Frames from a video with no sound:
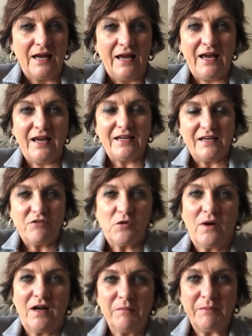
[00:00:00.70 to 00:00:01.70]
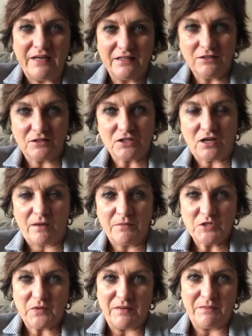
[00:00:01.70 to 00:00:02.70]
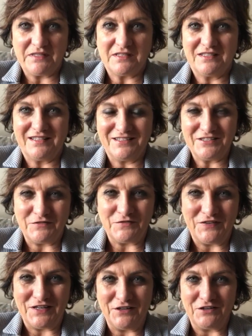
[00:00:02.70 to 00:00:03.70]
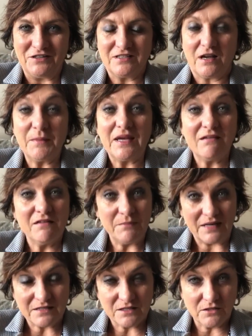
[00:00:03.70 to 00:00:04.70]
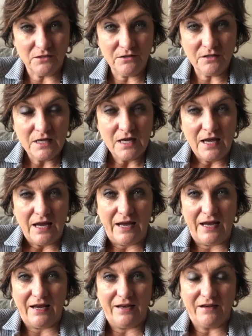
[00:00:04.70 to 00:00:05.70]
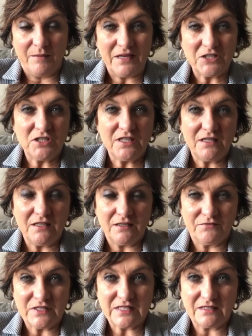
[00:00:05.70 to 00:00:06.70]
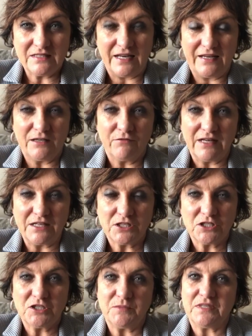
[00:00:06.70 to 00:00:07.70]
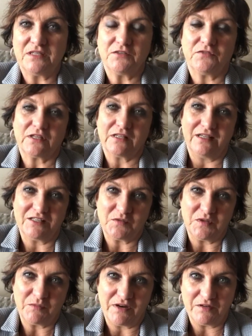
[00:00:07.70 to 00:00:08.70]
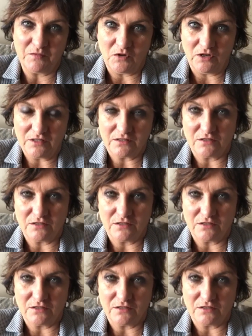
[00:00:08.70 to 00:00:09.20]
Hey everyone, been a long time between business done different videos. I'm here in Mexico and I'm actually facilitating a relationship done different class with Brendon Watt.